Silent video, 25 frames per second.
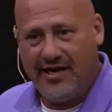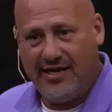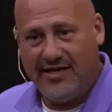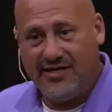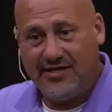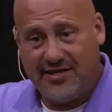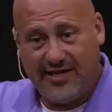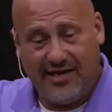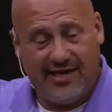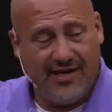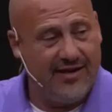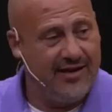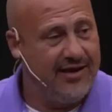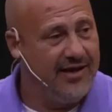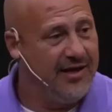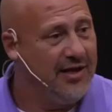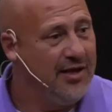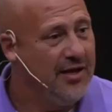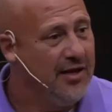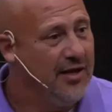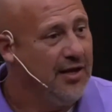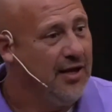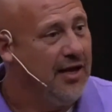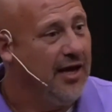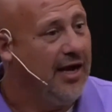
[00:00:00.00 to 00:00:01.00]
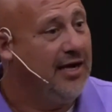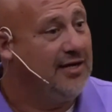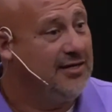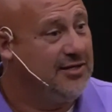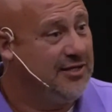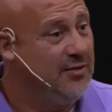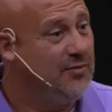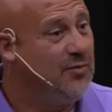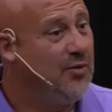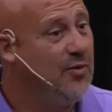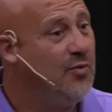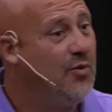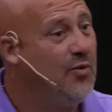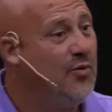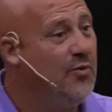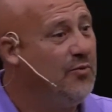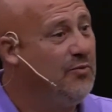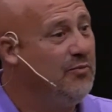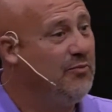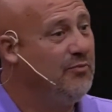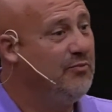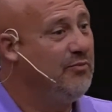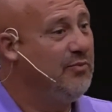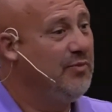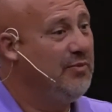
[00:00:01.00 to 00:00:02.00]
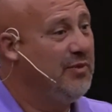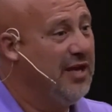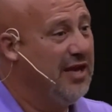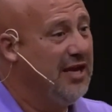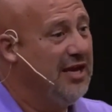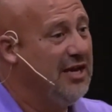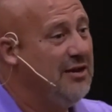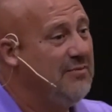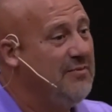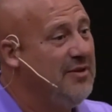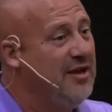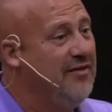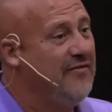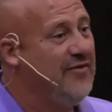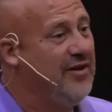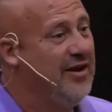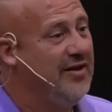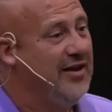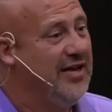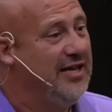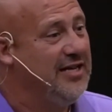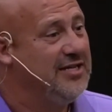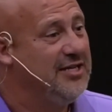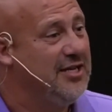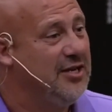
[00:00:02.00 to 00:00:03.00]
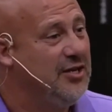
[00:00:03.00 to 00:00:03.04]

He said, I said, we won't get any benefit out of it.